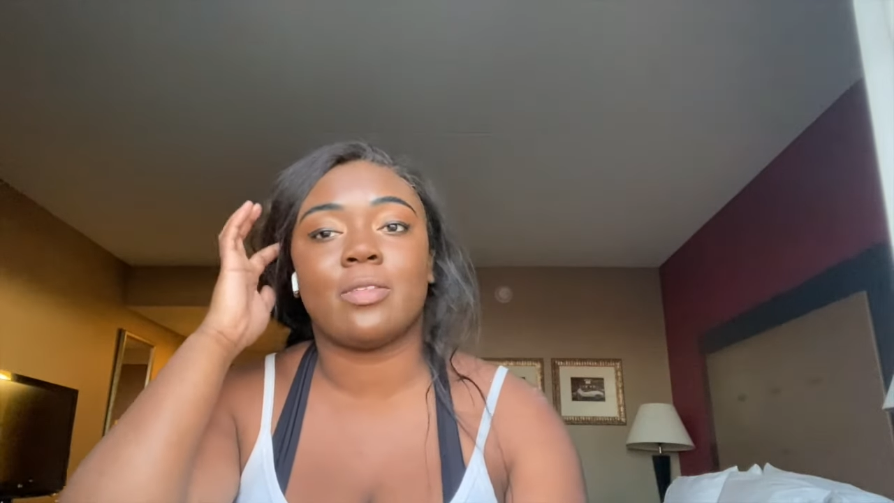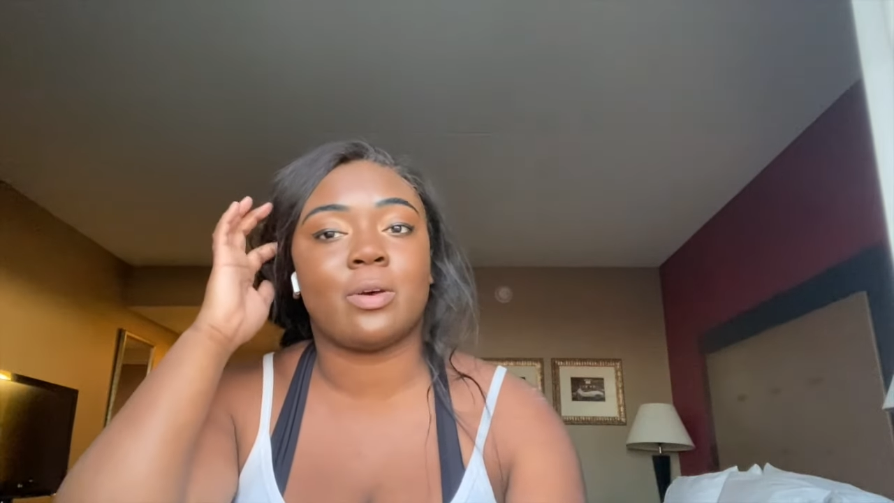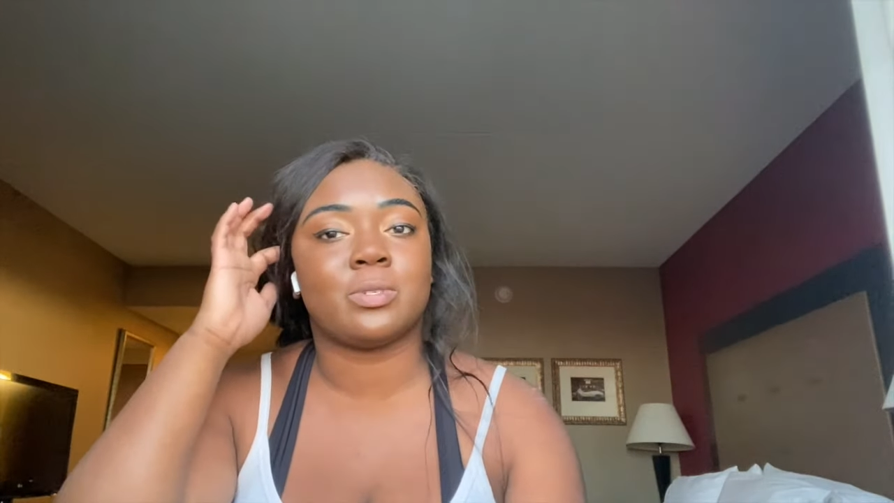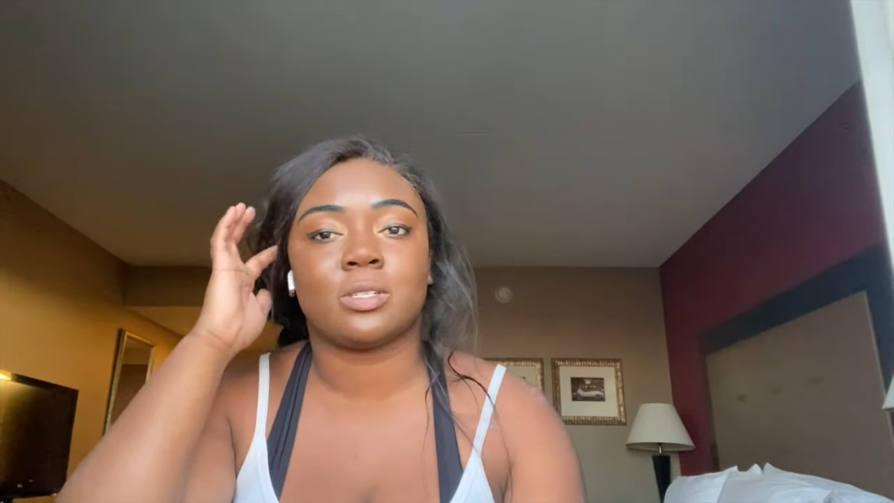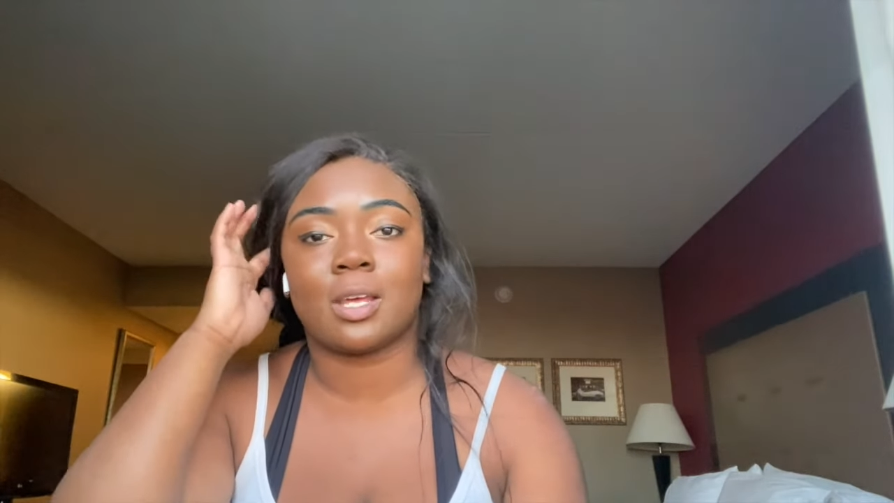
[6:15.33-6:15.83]
That
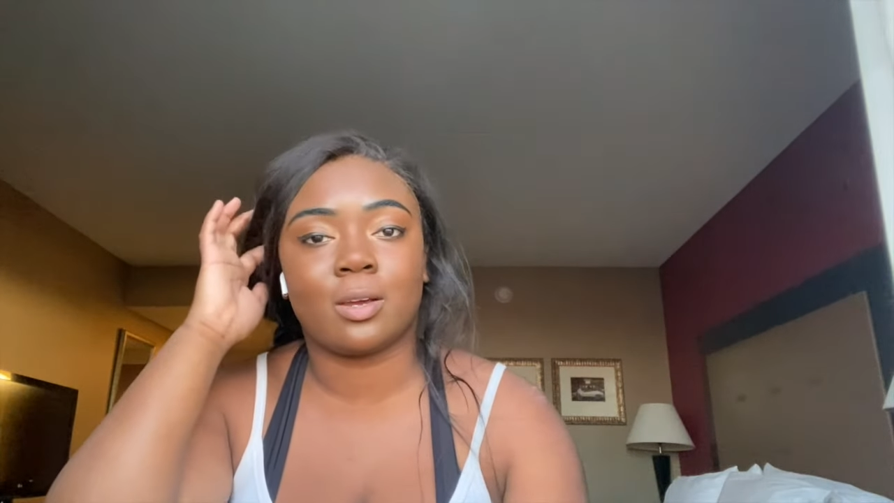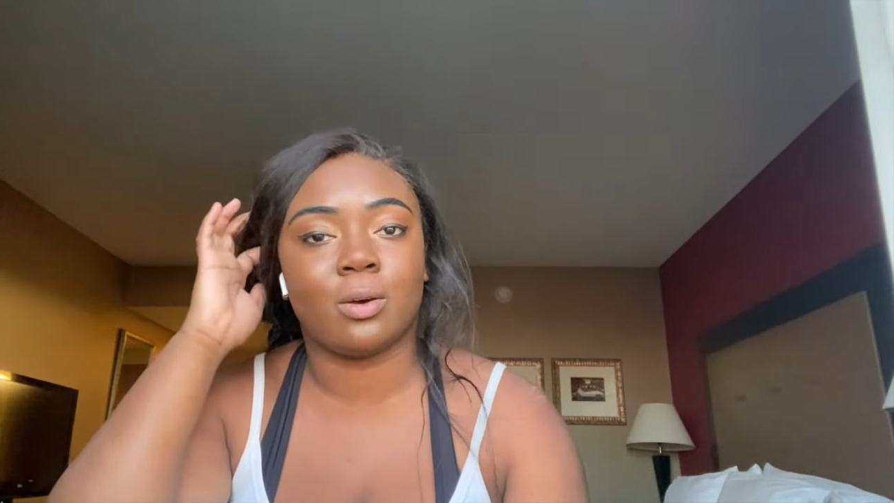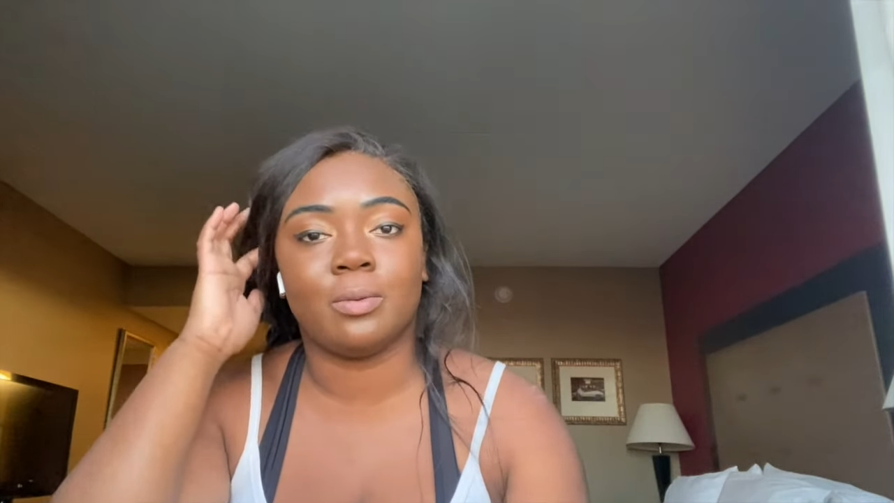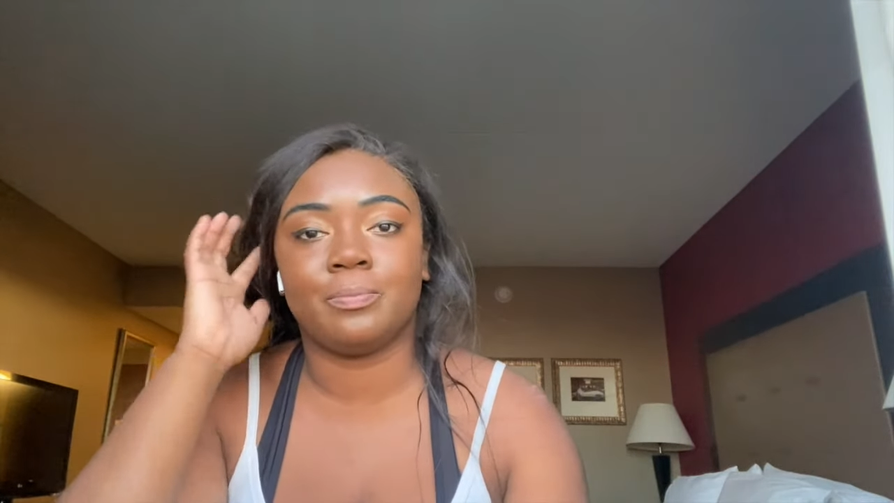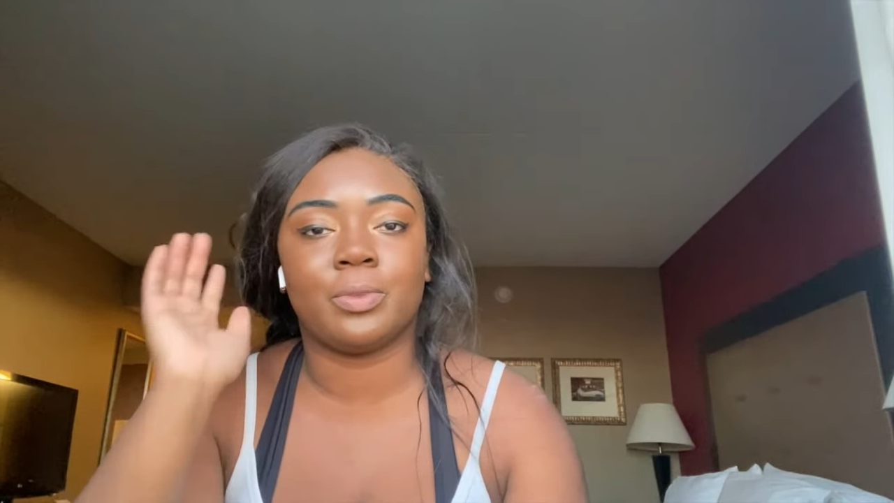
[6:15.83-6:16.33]
was just like
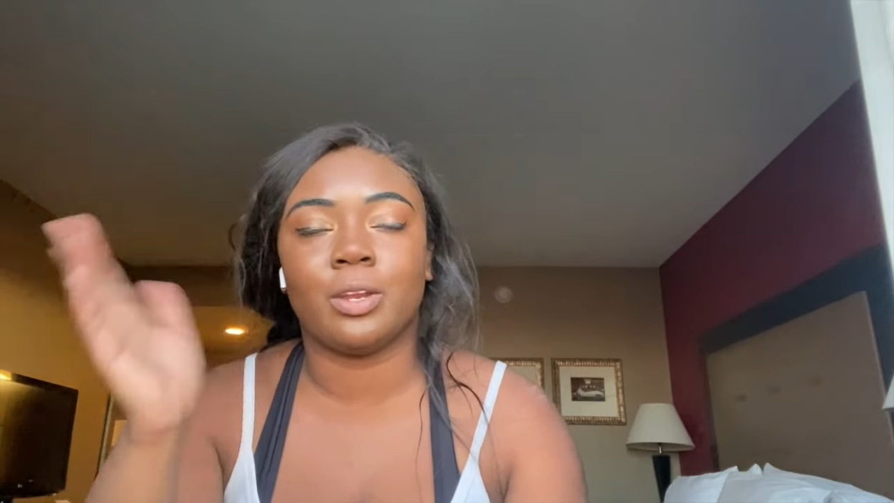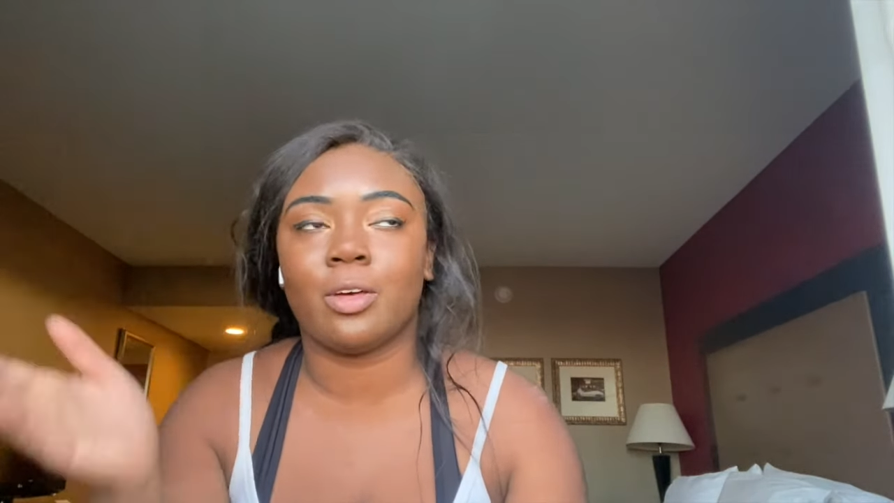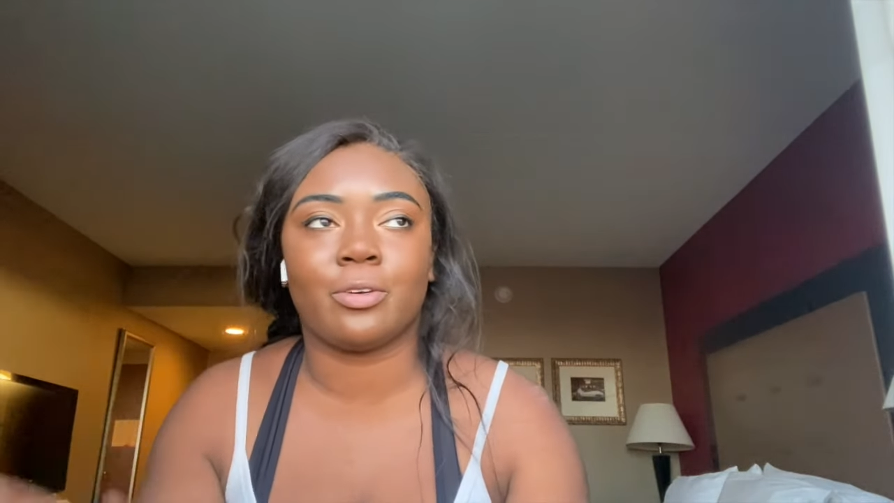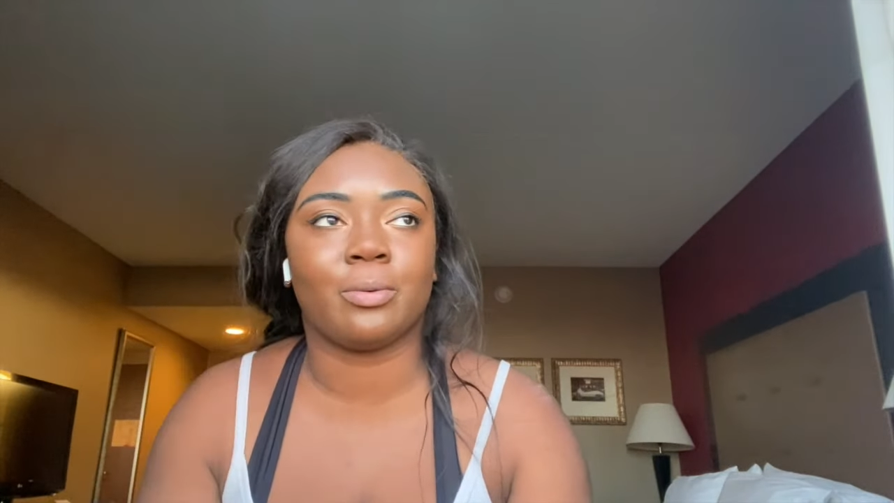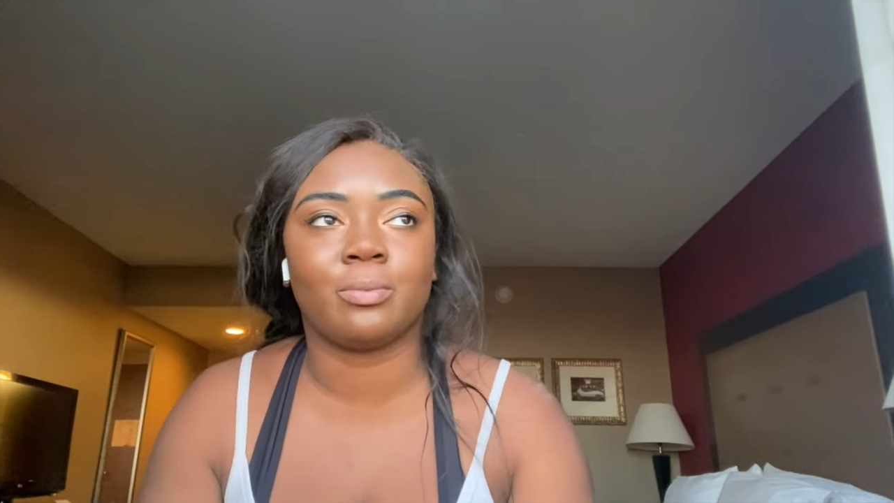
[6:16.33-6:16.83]
going
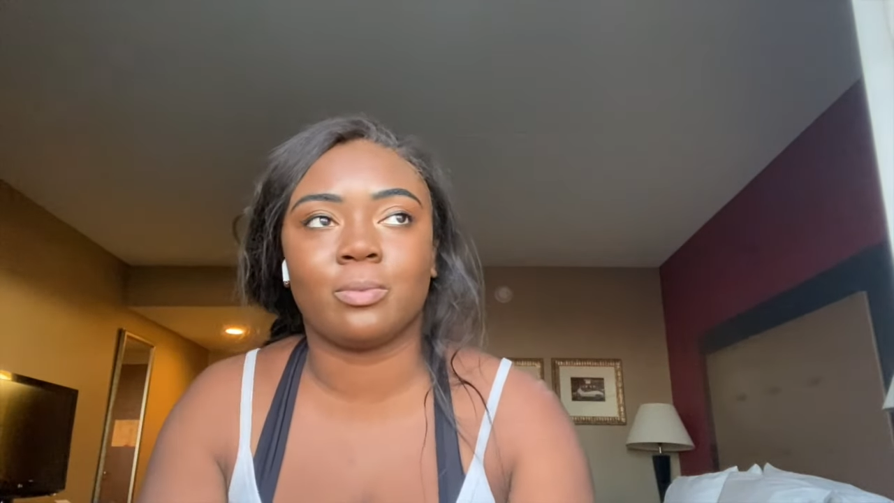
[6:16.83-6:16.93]
another